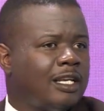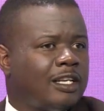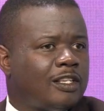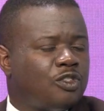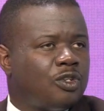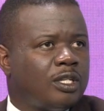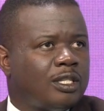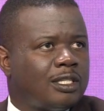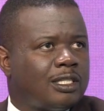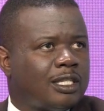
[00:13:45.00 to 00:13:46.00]
during
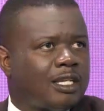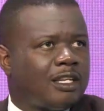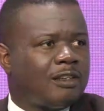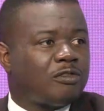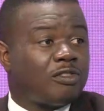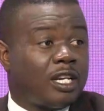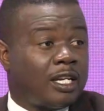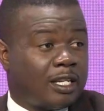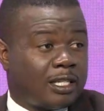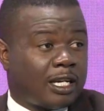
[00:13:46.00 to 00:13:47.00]
this very
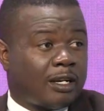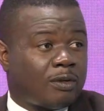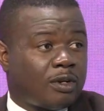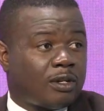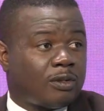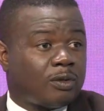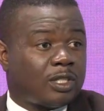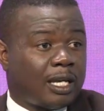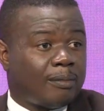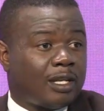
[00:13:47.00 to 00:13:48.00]
critical
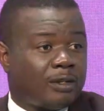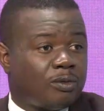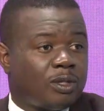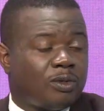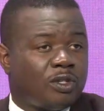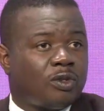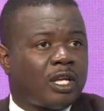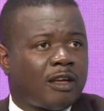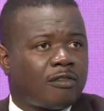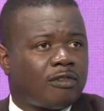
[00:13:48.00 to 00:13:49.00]
time that we do
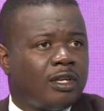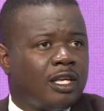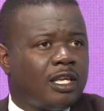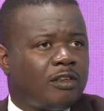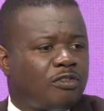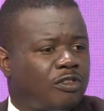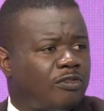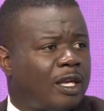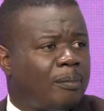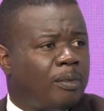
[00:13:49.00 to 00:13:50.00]
have. If
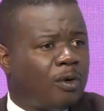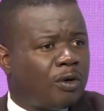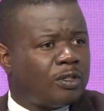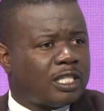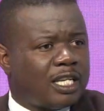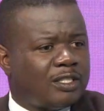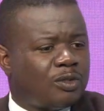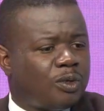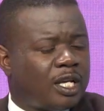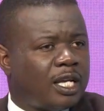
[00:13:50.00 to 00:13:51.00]
they block sites
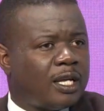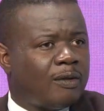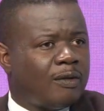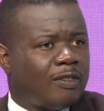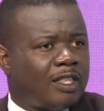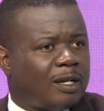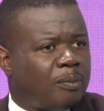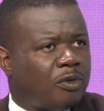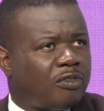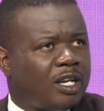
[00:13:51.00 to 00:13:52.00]
that
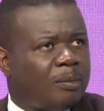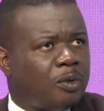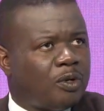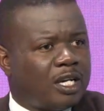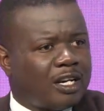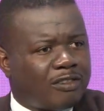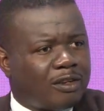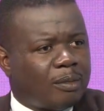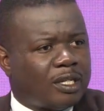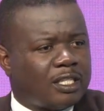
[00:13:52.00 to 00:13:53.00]
provide pornographic
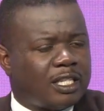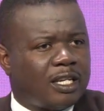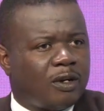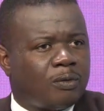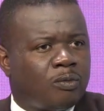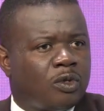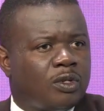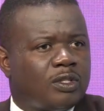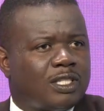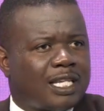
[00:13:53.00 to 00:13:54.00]
material,
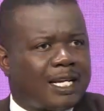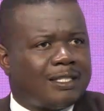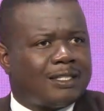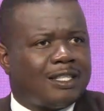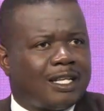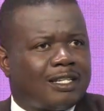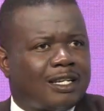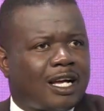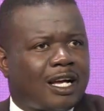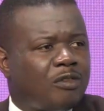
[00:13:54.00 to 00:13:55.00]
mm-hmm. sites that
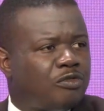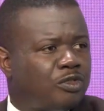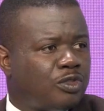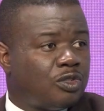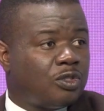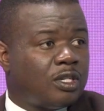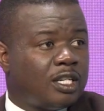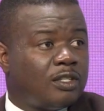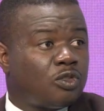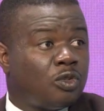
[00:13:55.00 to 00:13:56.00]
are harmful to children,
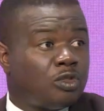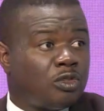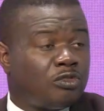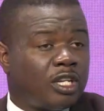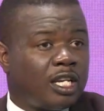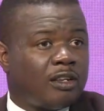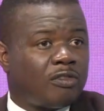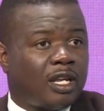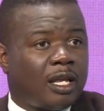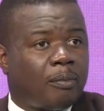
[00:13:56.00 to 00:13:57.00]
it's also very,
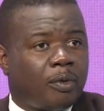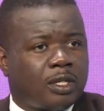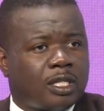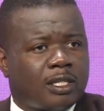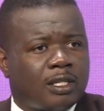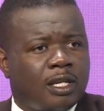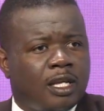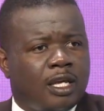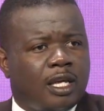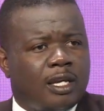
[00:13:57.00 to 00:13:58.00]
very important.
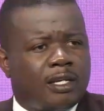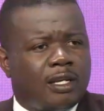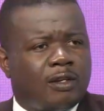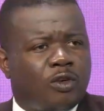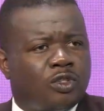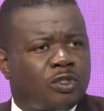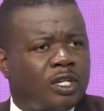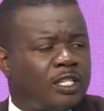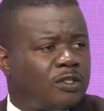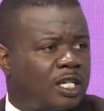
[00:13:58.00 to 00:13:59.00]
And also
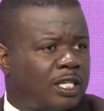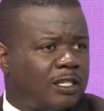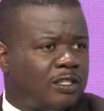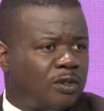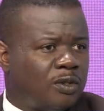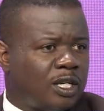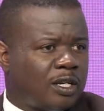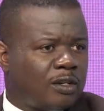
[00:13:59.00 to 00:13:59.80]
educating children,